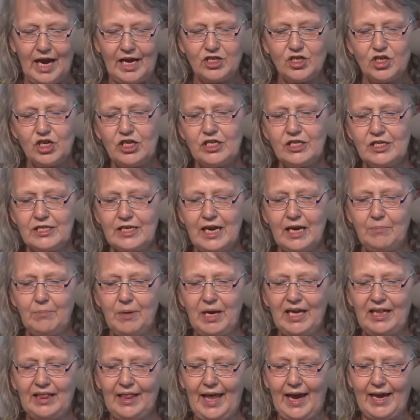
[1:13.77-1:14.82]
Legends can
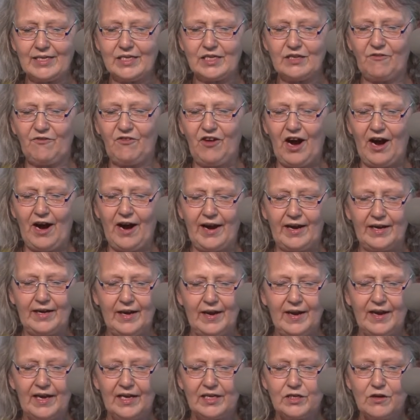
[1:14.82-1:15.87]
be
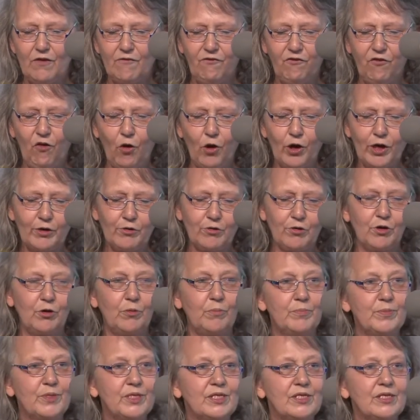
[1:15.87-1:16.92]
classified into four
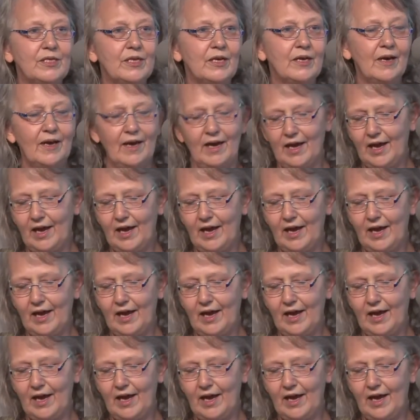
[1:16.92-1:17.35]
groups.